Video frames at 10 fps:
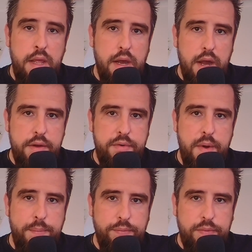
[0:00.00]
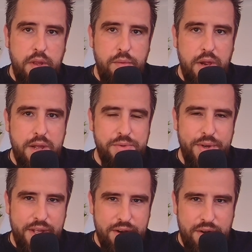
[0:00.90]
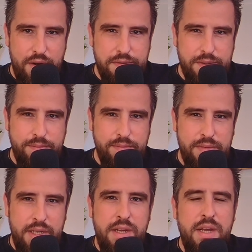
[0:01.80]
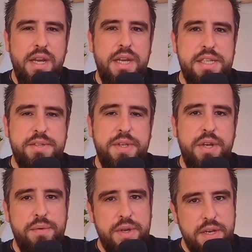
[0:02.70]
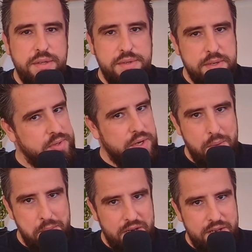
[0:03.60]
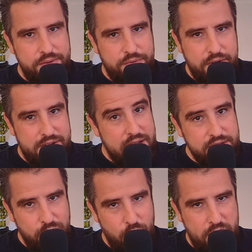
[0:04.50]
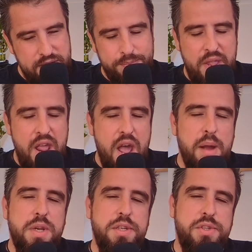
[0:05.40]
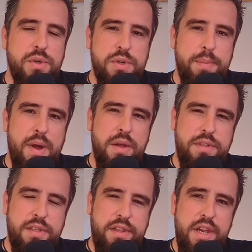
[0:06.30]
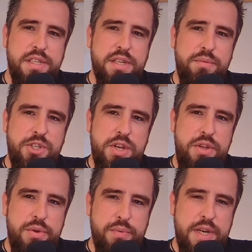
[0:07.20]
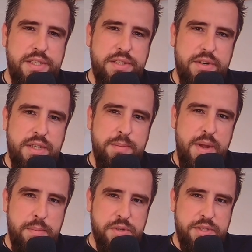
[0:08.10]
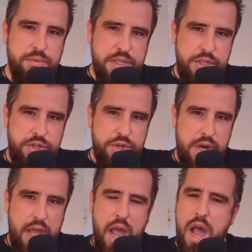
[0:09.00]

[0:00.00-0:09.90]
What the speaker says: Hi everyone, welcome to AeginaCraft. In this video we're gonna do something completely different, as always. I'm gonna talk about the things I wish I knew when I started my epoxy resin journey.